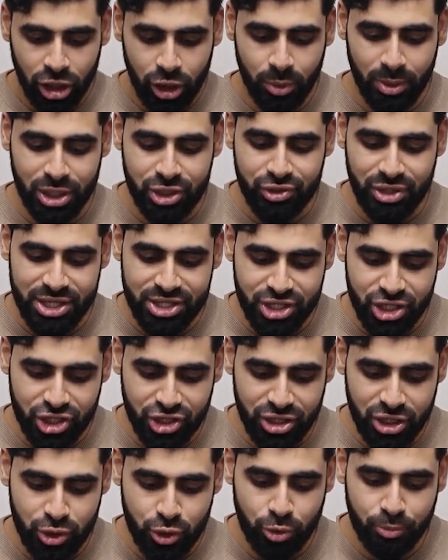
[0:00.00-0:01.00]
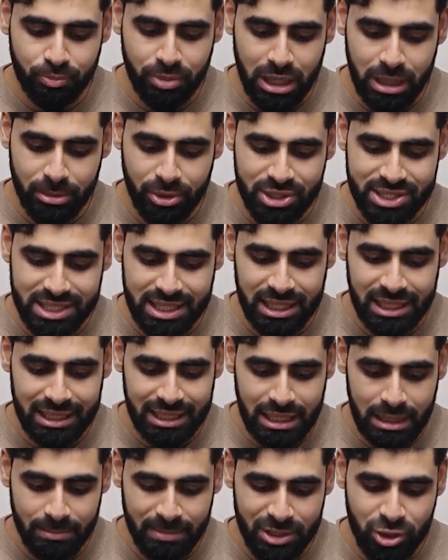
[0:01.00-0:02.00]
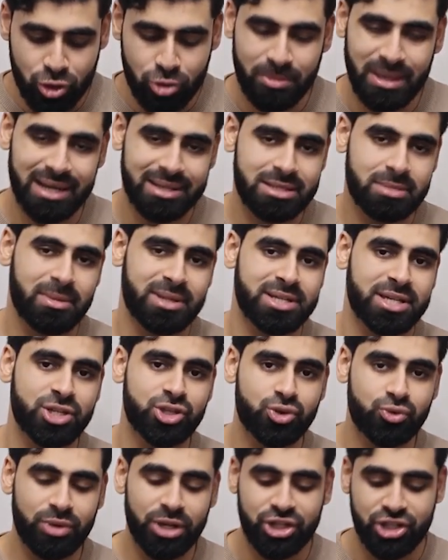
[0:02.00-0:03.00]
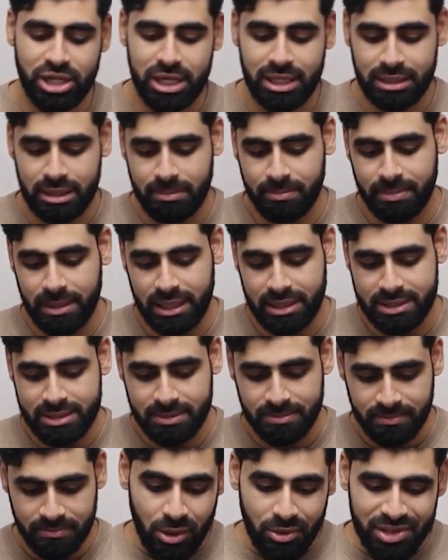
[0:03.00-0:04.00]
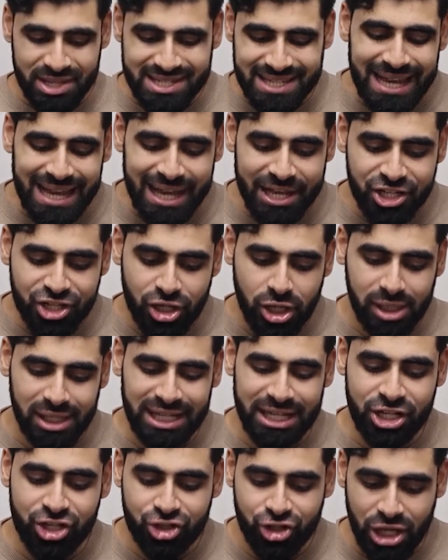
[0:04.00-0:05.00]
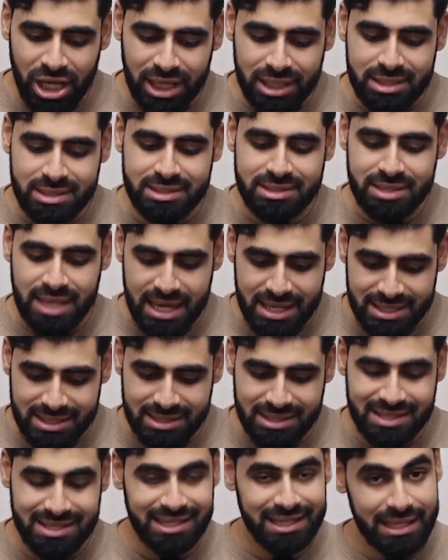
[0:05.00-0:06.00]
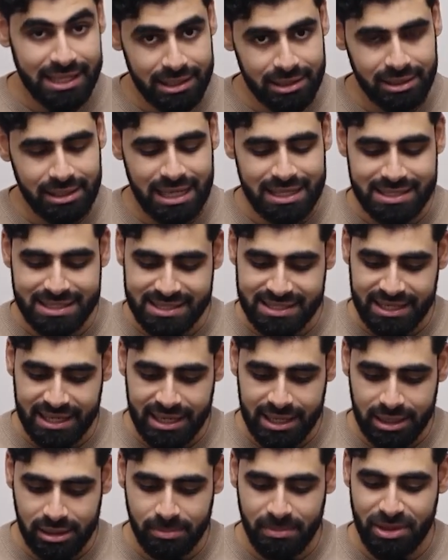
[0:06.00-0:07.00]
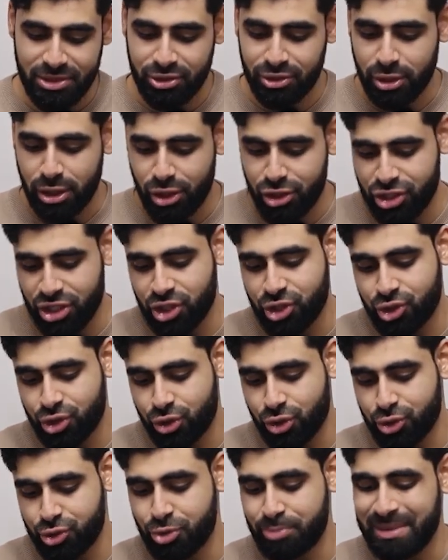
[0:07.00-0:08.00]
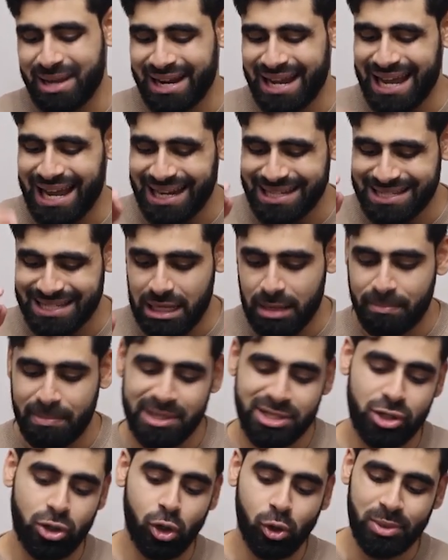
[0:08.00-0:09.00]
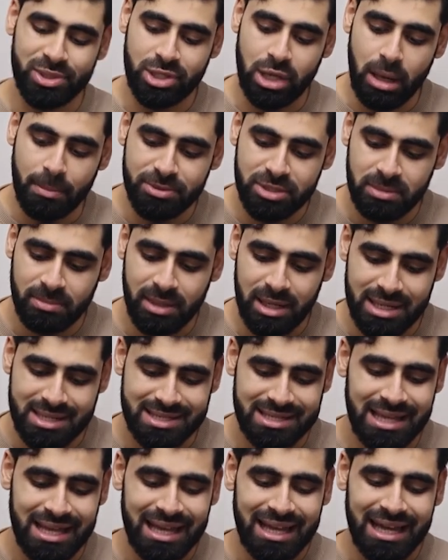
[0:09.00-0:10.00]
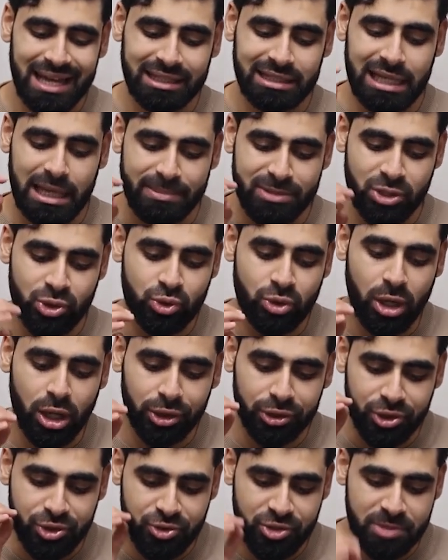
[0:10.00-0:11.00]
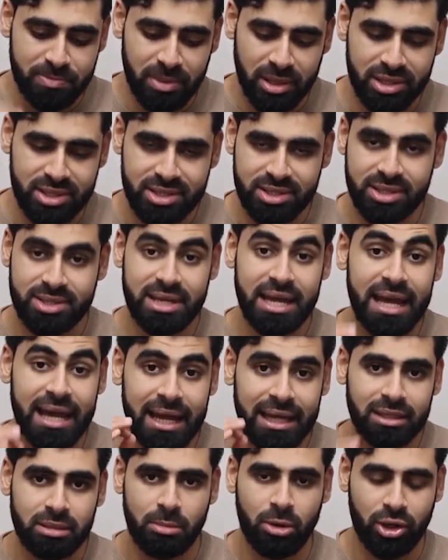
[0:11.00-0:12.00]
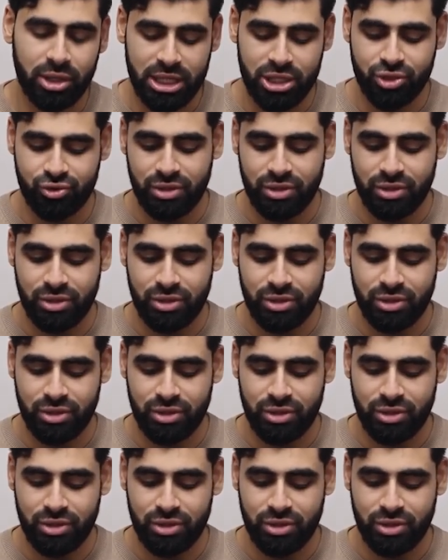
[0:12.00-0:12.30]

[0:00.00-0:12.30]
you want to transition it to your primary scaling campaigns to maximize its reach and impact. Now, this agile inject, test, kill, and scale methodology ensures your Meta ads campaigns are always optimized, adapting to audience responses and market